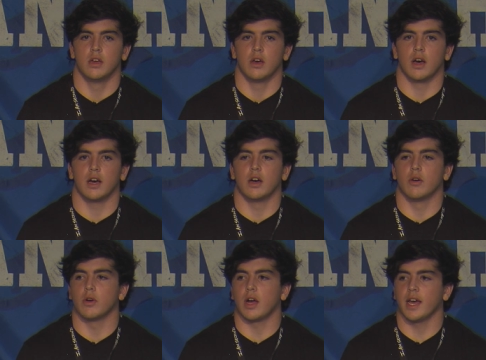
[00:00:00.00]

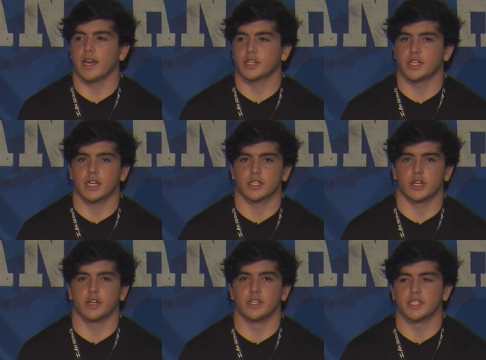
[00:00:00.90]
Well, I actually got
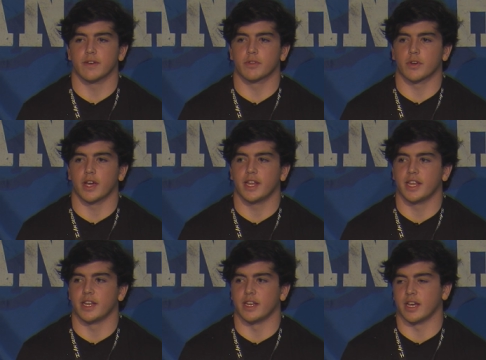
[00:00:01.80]
started in 7th grade,
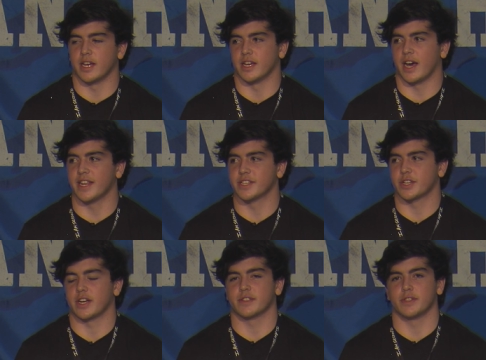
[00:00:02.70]
and I didn't
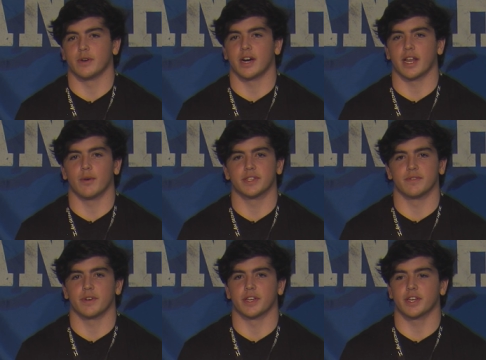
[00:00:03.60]
start out too hot. I
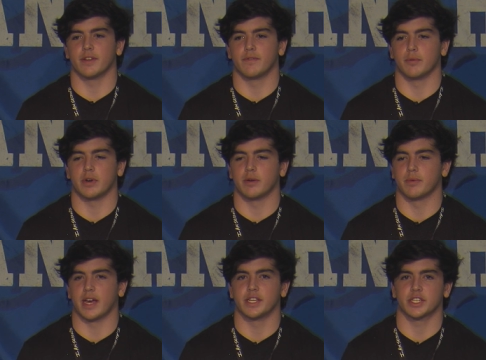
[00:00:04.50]
wasn't very good at football,
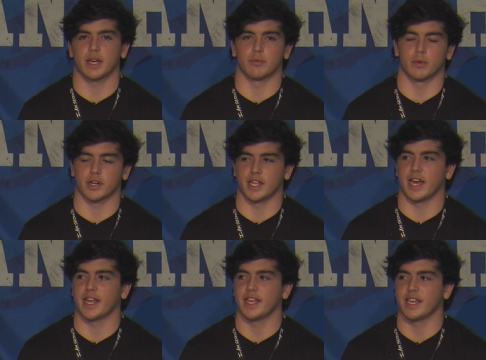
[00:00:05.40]
but I just kept working
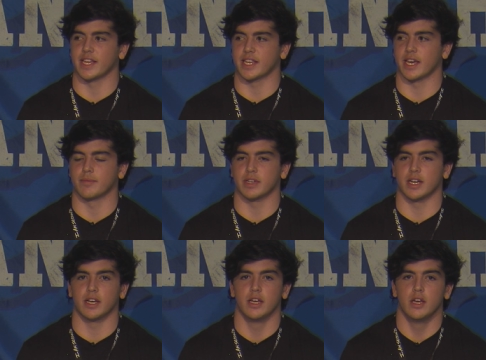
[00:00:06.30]
at it and kept
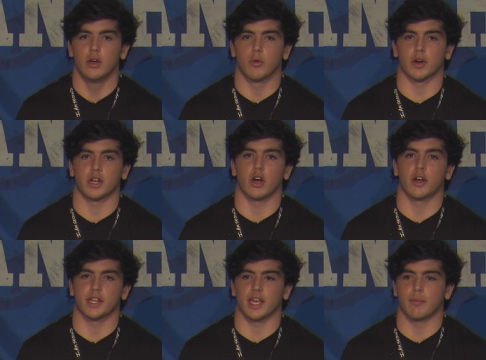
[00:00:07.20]
working
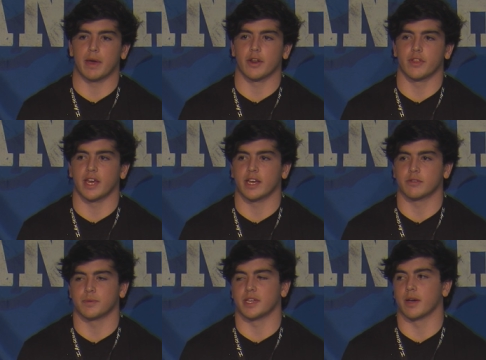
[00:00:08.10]
hard to get better, and that
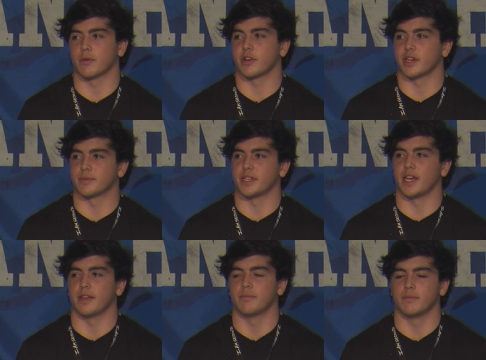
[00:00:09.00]
helped me get where I am today.